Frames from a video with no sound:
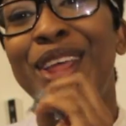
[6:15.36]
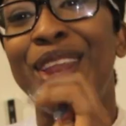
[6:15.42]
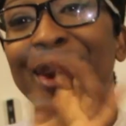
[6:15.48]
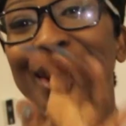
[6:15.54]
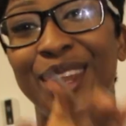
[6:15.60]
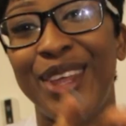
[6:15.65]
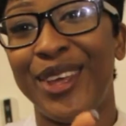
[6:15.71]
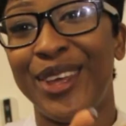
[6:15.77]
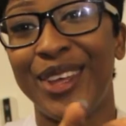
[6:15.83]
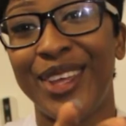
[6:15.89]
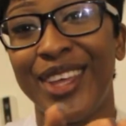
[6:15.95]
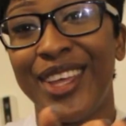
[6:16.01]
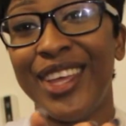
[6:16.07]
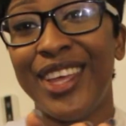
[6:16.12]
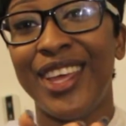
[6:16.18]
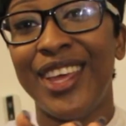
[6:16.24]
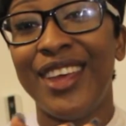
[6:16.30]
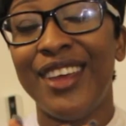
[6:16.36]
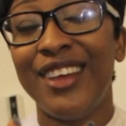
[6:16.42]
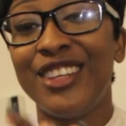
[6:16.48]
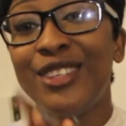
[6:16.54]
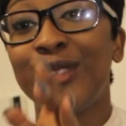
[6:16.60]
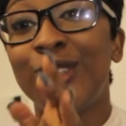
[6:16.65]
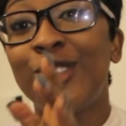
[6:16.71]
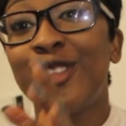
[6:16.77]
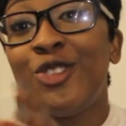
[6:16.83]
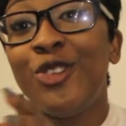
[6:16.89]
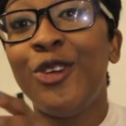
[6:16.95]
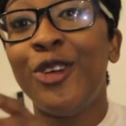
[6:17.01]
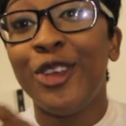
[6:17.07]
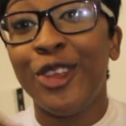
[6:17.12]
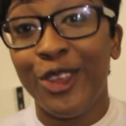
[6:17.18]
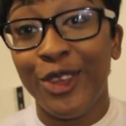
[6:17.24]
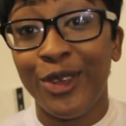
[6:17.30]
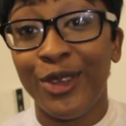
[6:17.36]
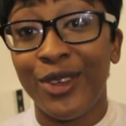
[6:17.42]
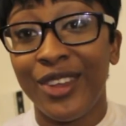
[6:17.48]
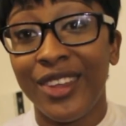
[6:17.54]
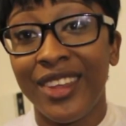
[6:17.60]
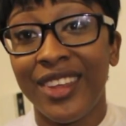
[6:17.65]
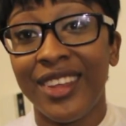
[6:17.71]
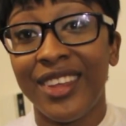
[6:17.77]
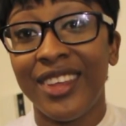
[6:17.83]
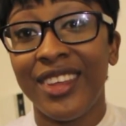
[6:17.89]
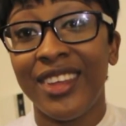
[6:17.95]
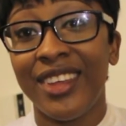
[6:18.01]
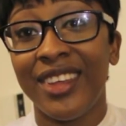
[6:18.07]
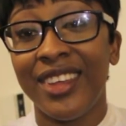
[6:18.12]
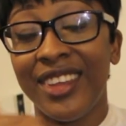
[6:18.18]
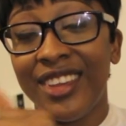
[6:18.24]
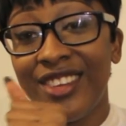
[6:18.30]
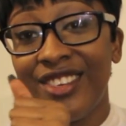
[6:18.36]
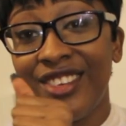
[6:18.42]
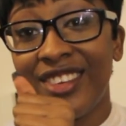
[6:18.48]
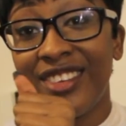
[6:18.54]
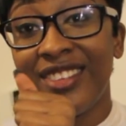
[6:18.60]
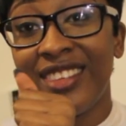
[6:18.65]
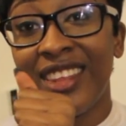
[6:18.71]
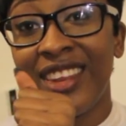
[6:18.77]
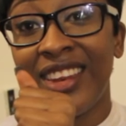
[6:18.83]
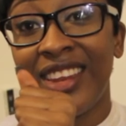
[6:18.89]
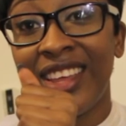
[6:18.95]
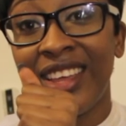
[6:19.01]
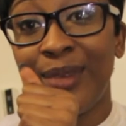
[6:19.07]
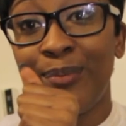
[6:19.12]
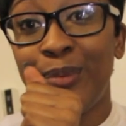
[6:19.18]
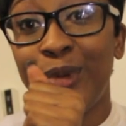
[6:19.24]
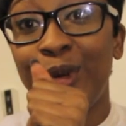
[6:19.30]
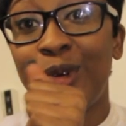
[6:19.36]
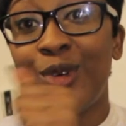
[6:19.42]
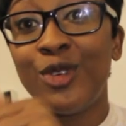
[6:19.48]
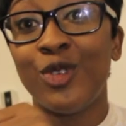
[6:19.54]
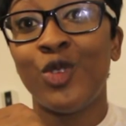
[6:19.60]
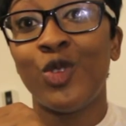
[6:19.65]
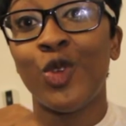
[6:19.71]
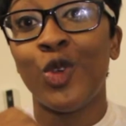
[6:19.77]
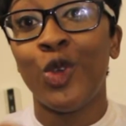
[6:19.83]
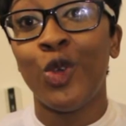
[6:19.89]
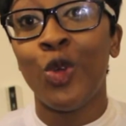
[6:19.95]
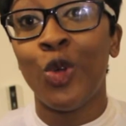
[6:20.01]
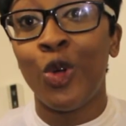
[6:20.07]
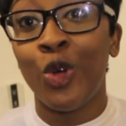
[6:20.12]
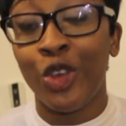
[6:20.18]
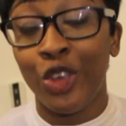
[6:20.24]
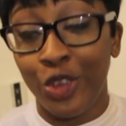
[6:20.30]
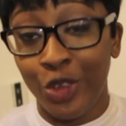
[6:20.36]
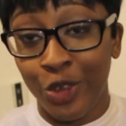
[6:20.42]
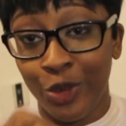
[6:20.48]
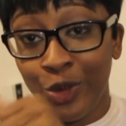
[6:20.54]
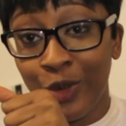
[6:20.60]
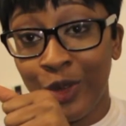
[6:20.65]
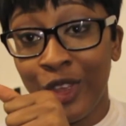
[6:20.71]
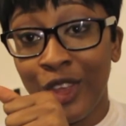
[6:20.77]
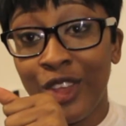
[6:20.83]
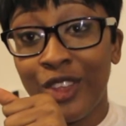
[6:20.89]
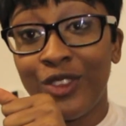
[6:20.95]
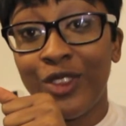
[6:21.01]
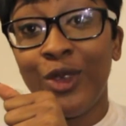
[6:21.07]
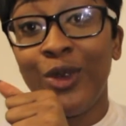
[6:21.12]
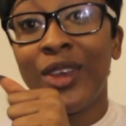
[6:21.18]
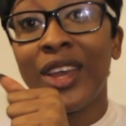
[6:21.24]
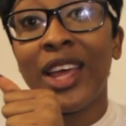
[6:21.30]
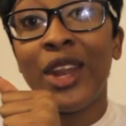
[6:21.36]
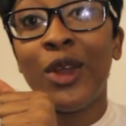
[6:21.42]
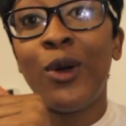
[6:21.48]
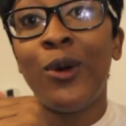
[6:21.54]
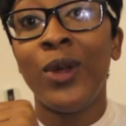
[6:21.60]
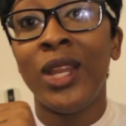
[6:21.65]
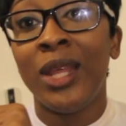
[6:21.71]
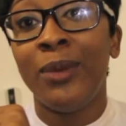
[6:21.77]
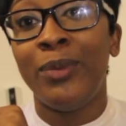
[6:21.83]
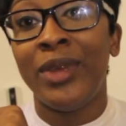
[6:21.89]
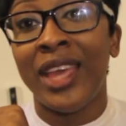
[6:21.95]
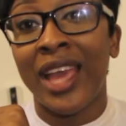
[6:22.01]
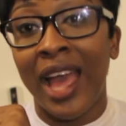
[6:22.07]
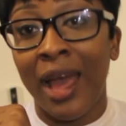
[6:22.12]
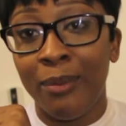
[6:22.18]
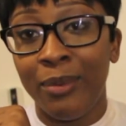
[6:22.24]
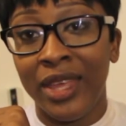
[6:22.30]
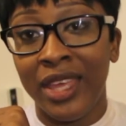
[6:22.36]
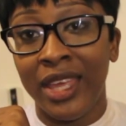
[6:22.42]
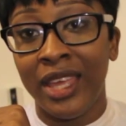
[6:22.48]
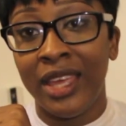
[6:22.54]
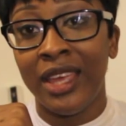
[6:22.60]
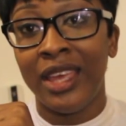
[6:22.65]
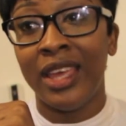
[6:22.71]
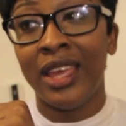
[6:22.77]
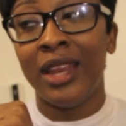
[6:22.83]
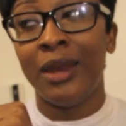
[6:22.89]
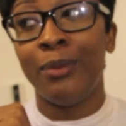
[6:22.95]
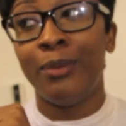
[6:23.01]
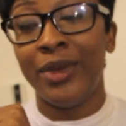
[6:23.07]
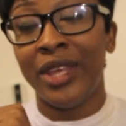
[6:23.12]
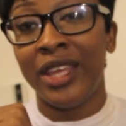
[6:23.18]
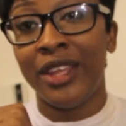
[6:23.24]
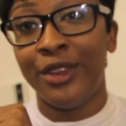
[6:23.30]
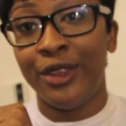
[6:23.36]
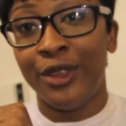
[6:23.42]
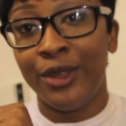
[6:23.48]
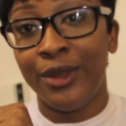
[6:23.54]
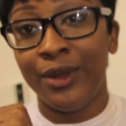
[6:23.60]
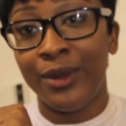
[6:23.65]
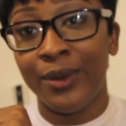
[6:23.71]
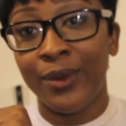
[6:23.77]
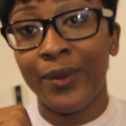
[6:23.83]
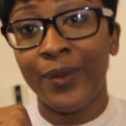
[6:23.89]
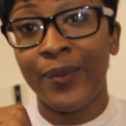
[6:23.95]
No, just because you're you. Do you understand that? Because you're you. So you can only be happy in being you.